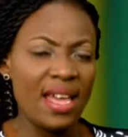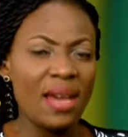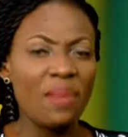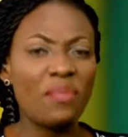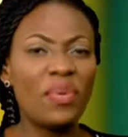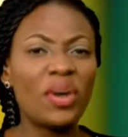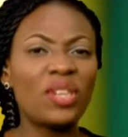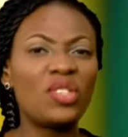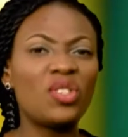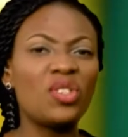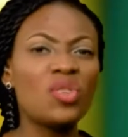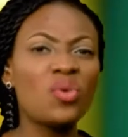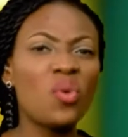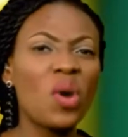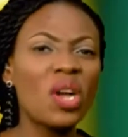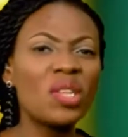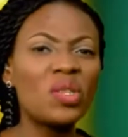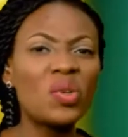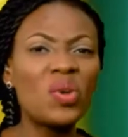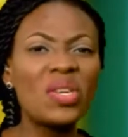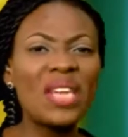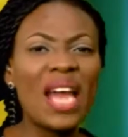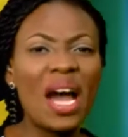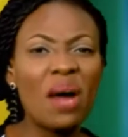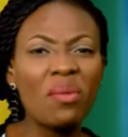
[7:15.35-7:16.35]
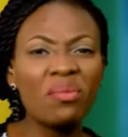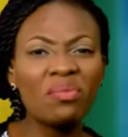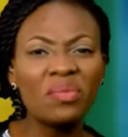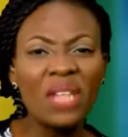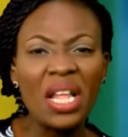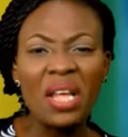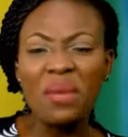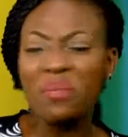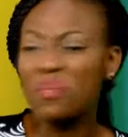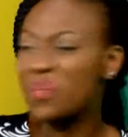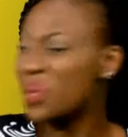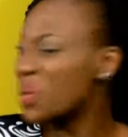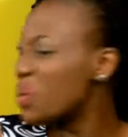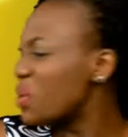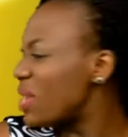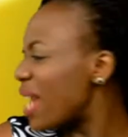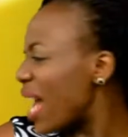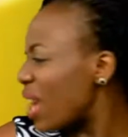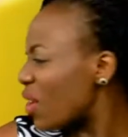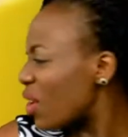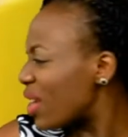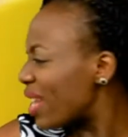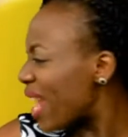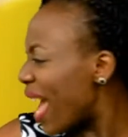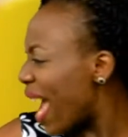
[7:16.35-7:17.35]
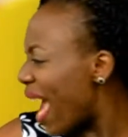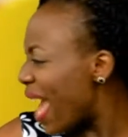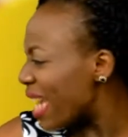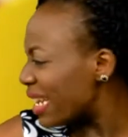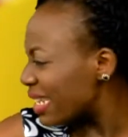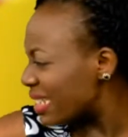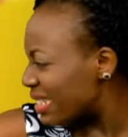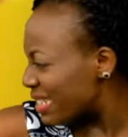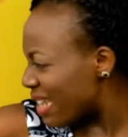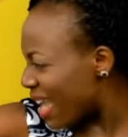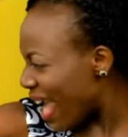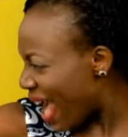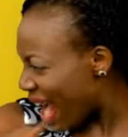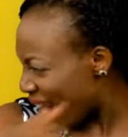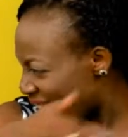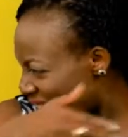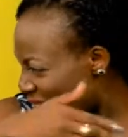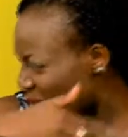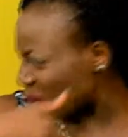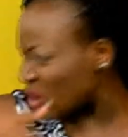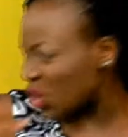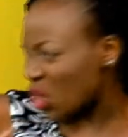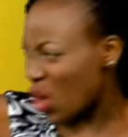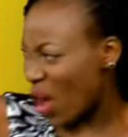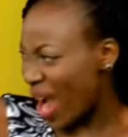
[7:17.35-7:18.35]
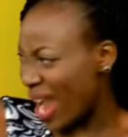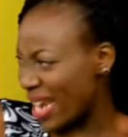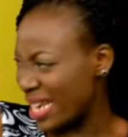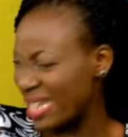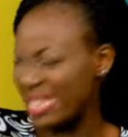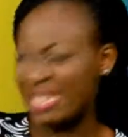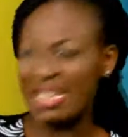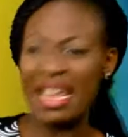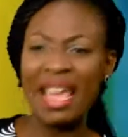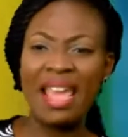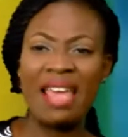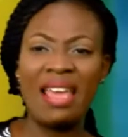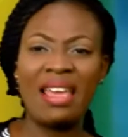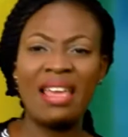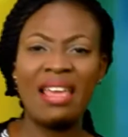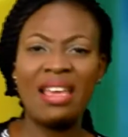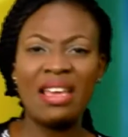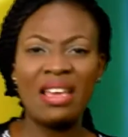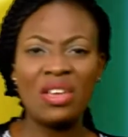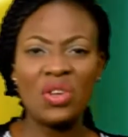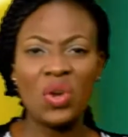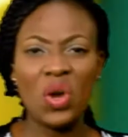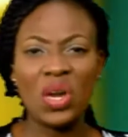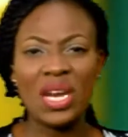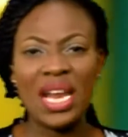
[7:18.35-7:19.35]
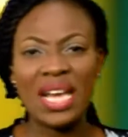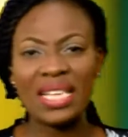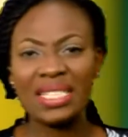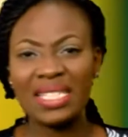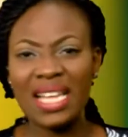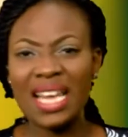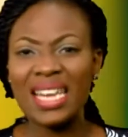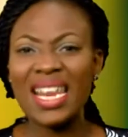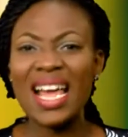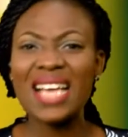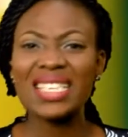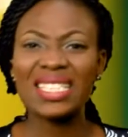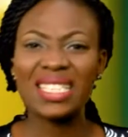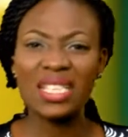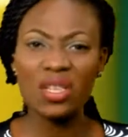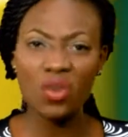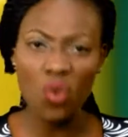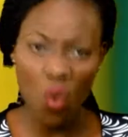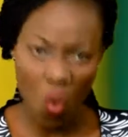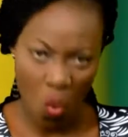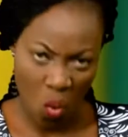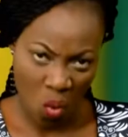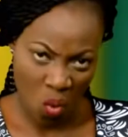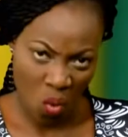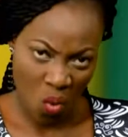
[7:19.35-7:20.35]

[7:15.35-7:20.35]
But you want to now build another idea around your idea. You understand? That's eco.